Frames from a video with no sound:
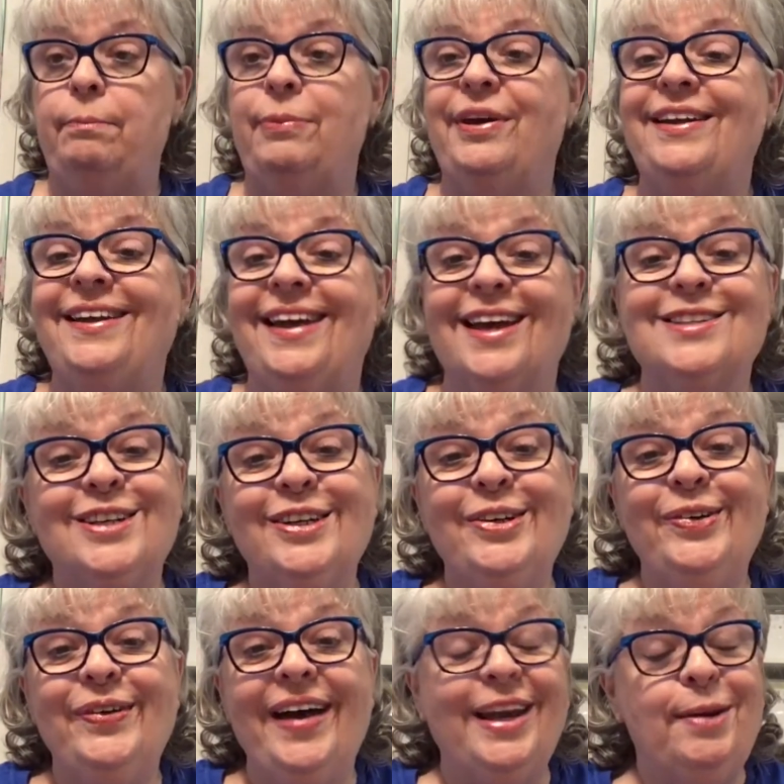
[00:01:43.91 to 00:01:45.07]
but guess
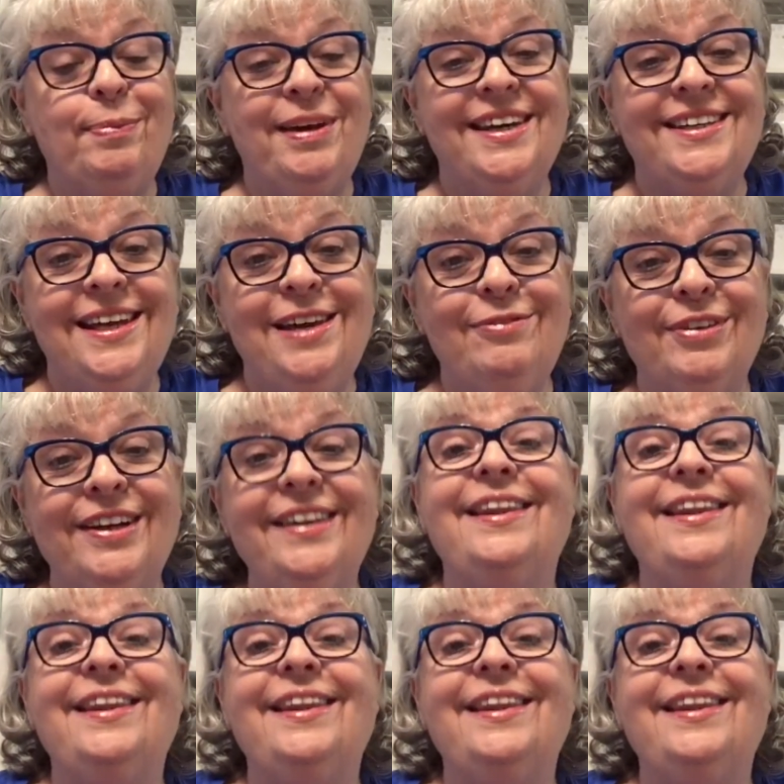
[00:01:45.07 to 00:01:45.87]
who had to be a diva?